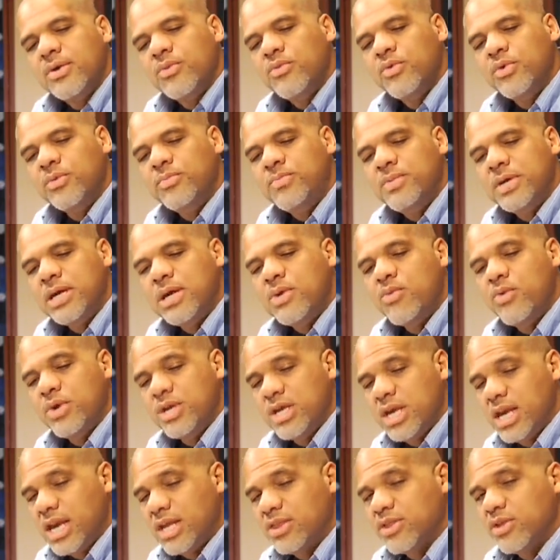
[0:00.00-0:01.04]
would be when
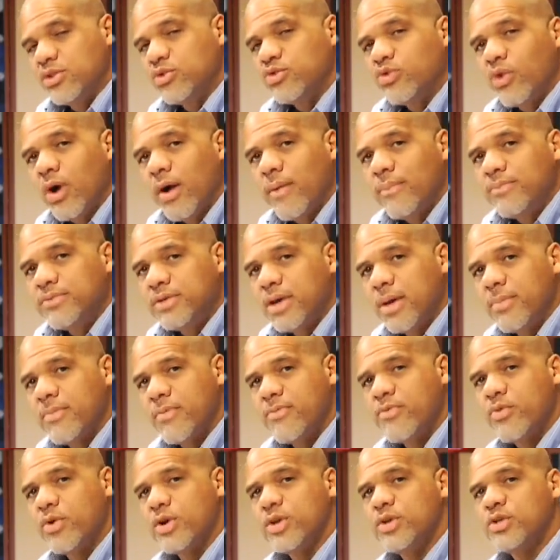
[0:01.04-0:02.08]
you get the drums up
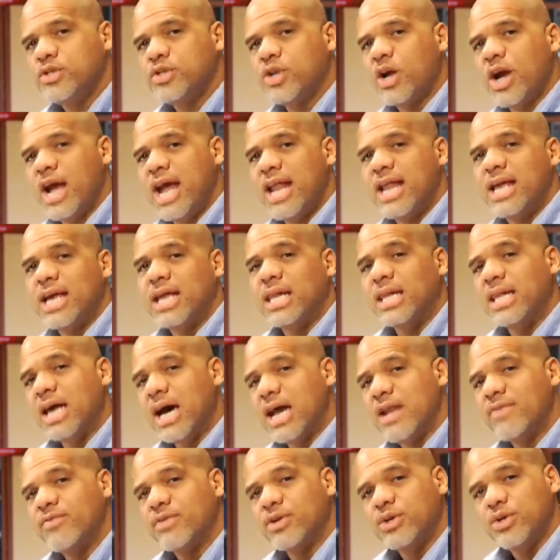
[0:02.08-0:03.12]
before you start adding a
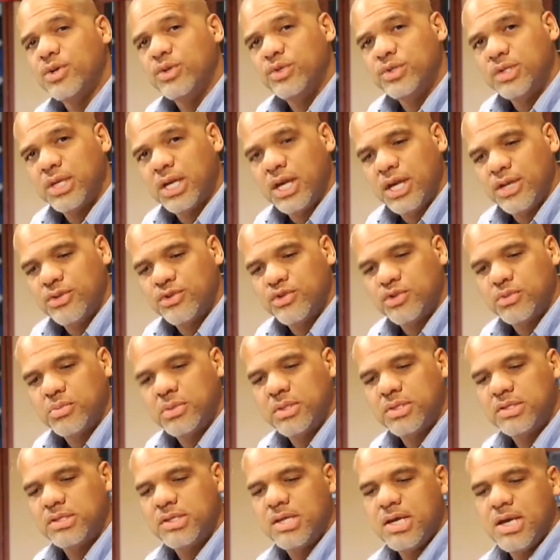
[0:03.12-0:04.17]
lot of acoustic
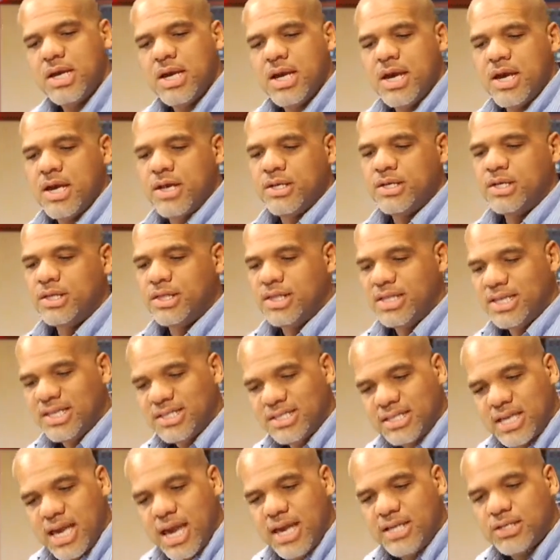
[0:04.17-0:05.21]
instruments. So in
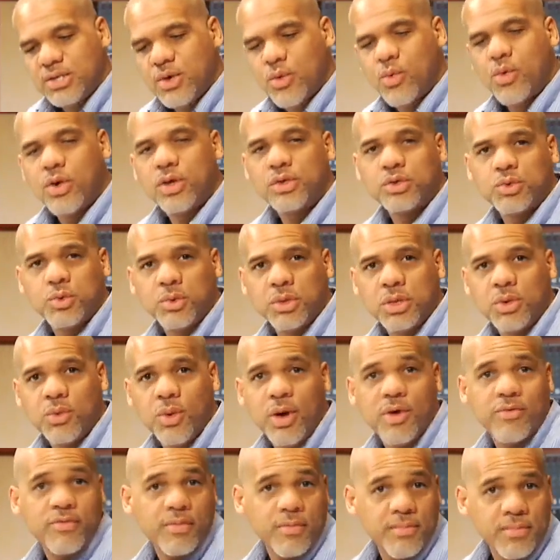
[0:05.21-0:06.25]
this case, it works really
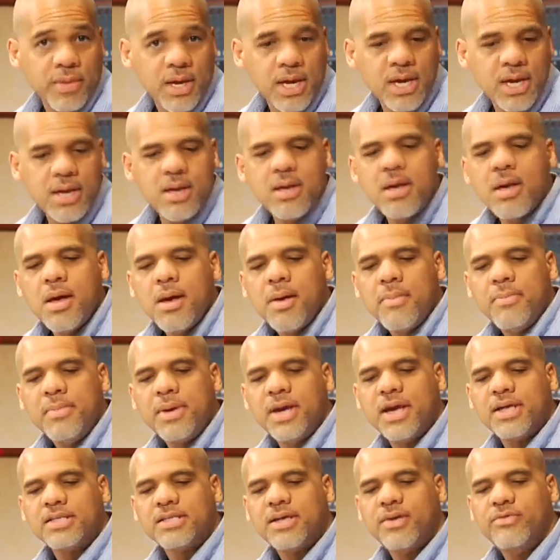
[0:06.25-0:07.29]
well for me
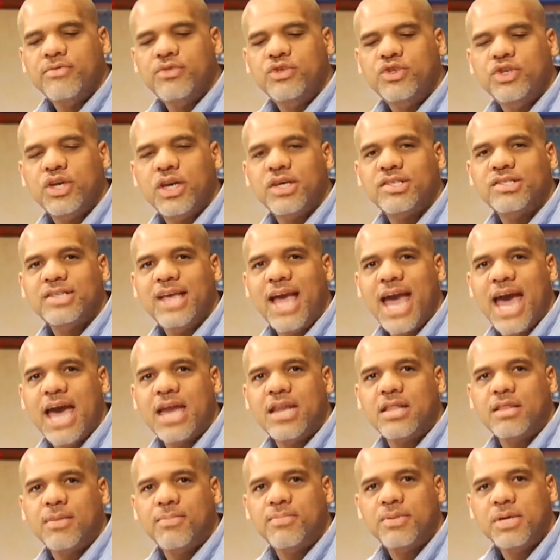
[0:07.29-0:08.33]
because I've just
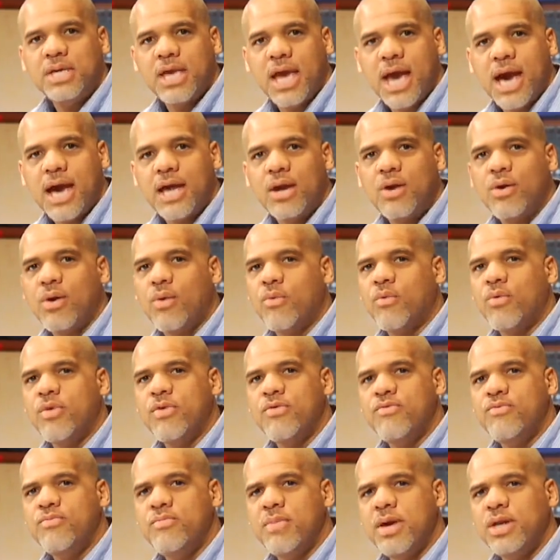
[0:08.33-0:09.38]
added the piano and
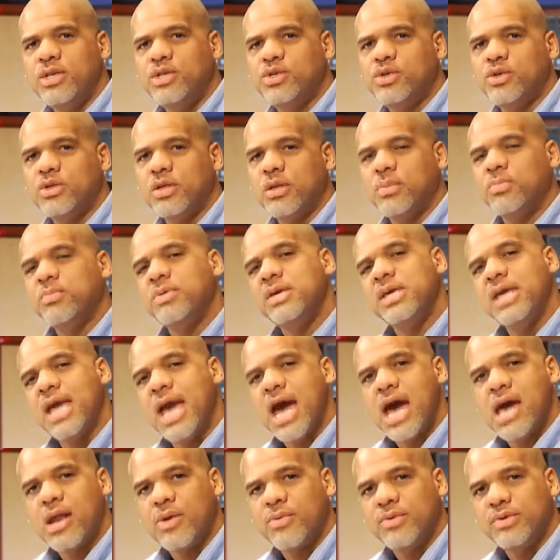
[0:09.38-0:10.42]
we've made sure that the
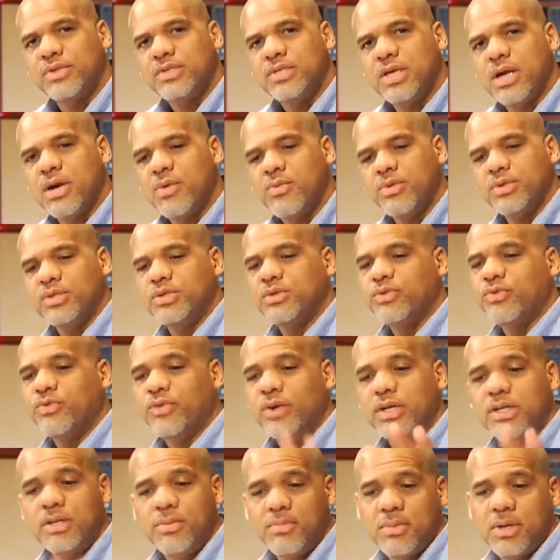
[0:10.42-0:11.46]
piano is there, which is
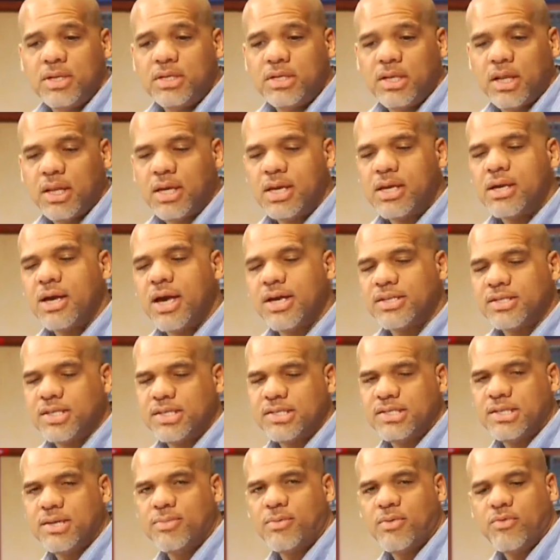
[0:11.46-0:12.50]
fundamentally, as I
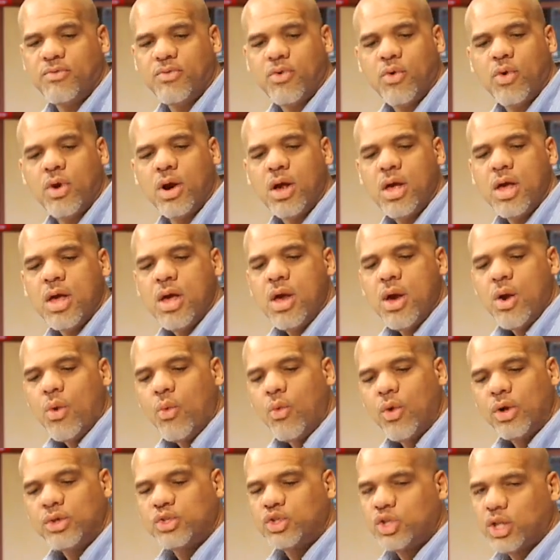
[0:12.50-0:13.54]
said before,
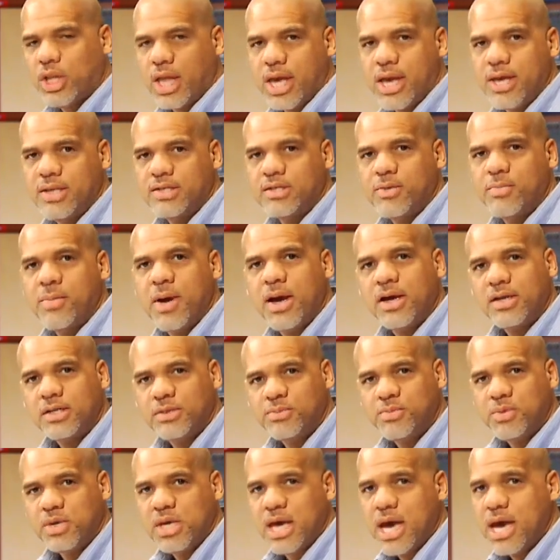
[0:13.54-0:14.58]
what Chalet is about, is
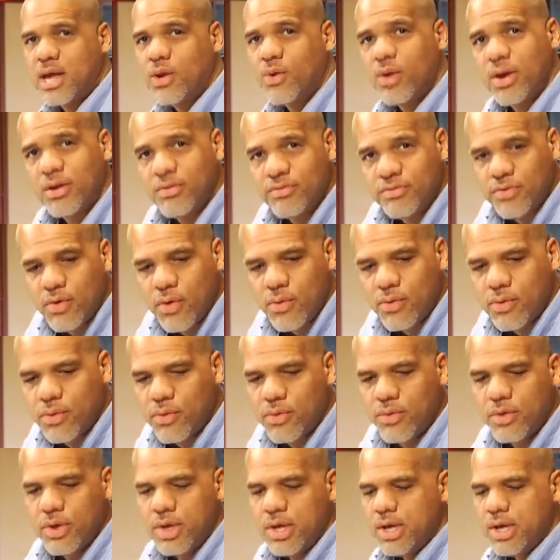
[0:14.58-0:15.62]
piano and vocal.
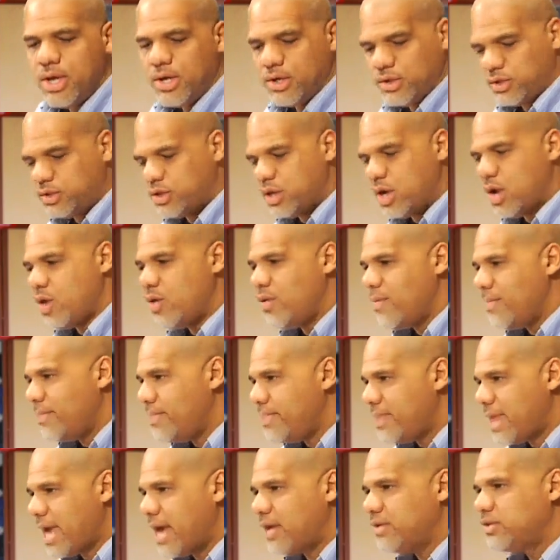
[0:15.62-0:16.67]
So
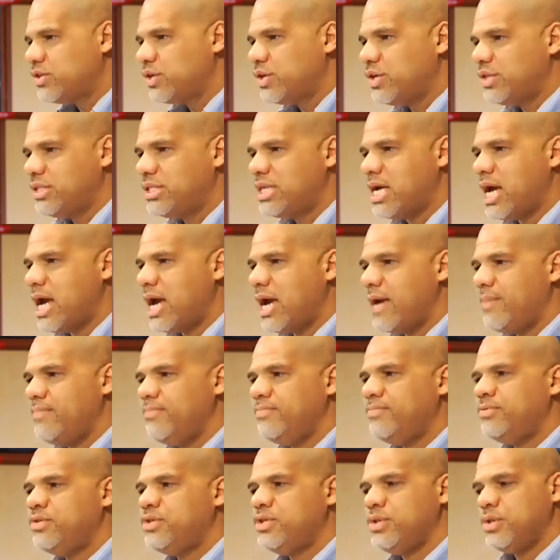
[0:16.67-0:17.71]
now's a good time
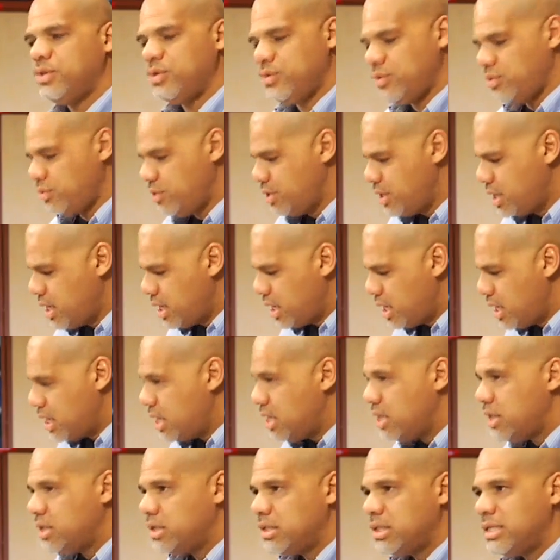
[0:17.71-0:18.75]
to
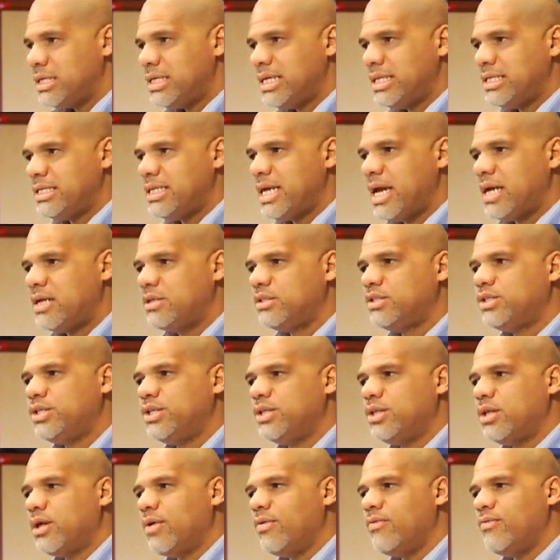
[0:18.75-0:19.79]
get down to
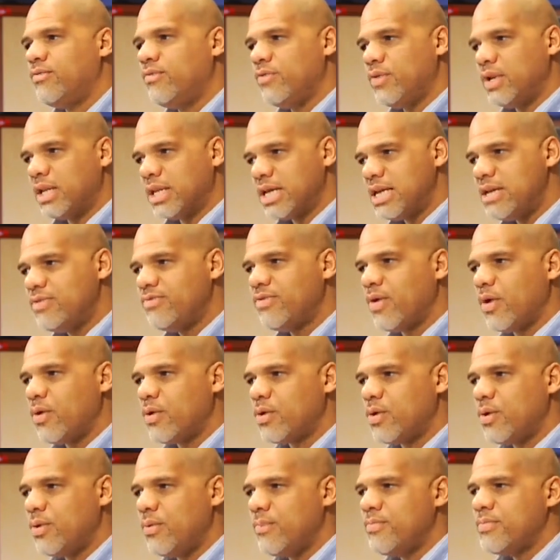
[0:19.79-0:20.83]
the lead
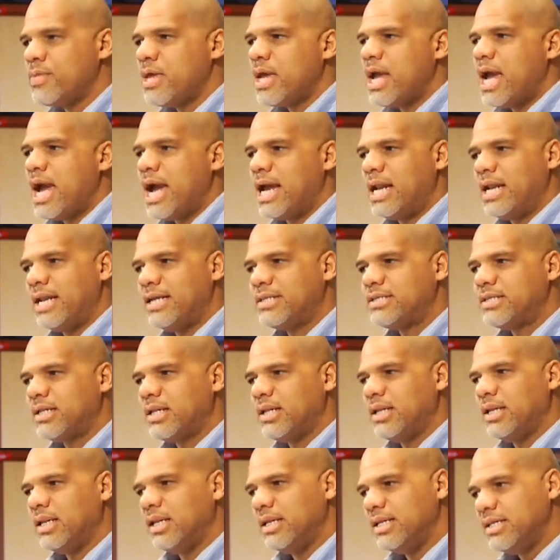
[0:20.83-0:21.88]
vocal, and let's
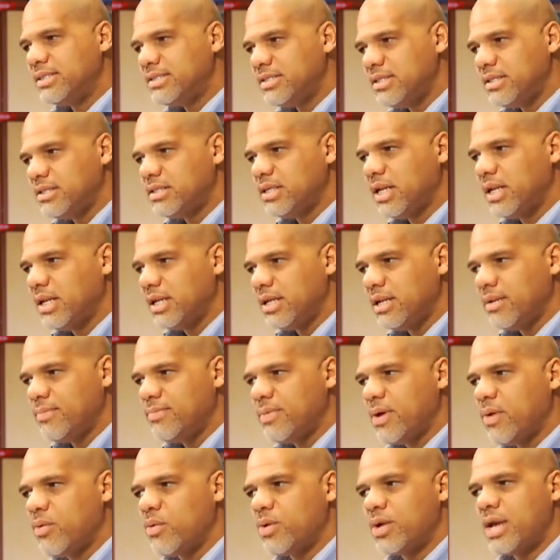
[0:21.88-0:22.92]
listen to a little
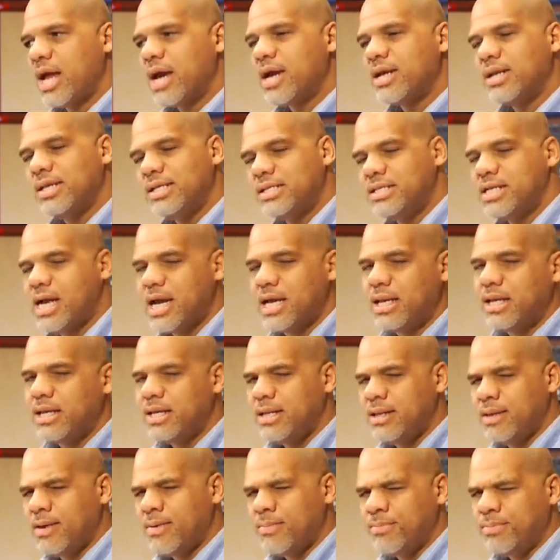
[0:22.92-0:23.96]
bit. We're not going to dial it
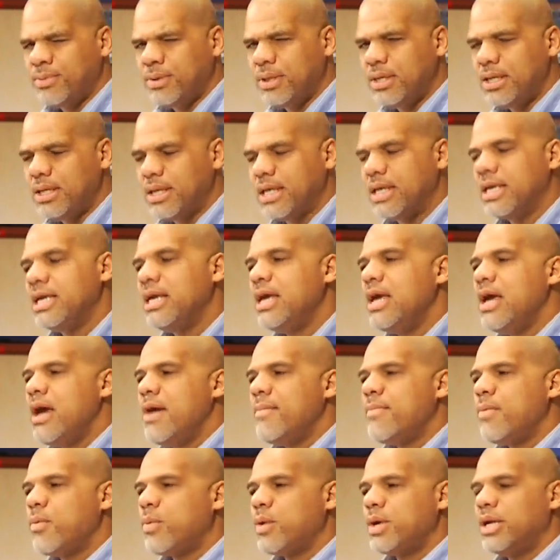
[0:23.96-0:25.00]
in completely,
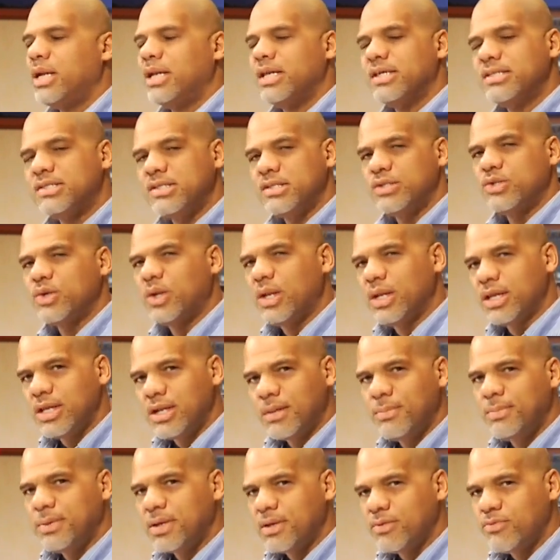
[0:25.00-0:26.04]
but we're going to listen to a
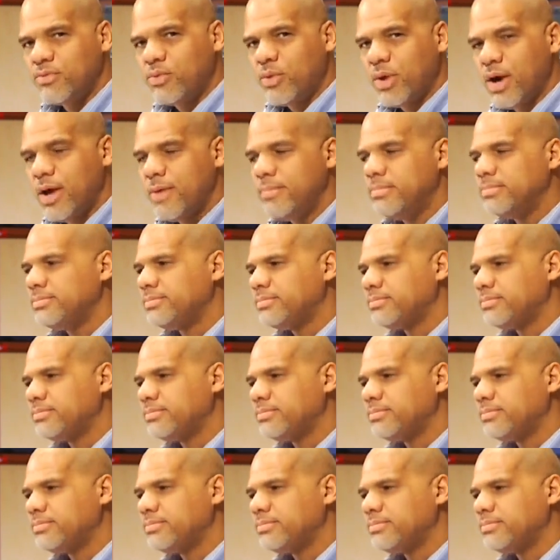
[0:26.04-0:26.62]
little bit of what